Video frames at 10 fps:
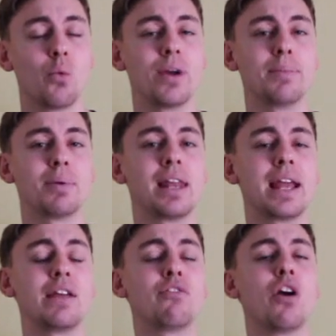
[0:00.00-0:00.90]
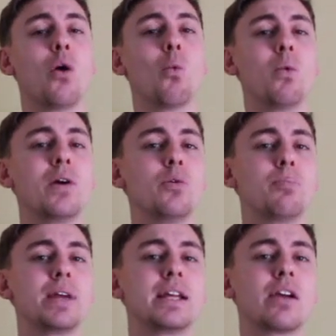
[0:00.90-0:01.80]
we believe, will
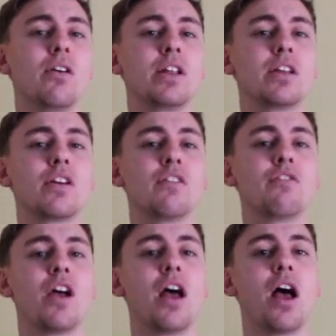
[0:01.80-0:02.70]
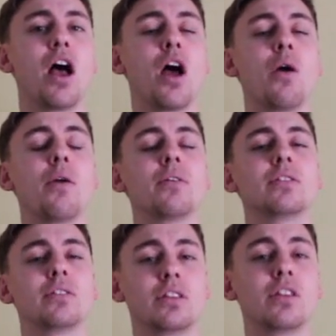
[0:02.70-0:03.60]
be kind of
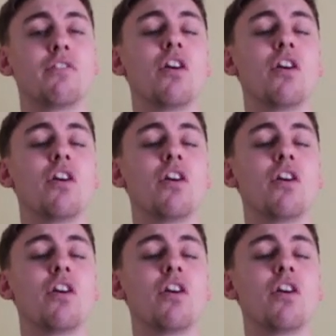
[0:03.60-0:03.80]
the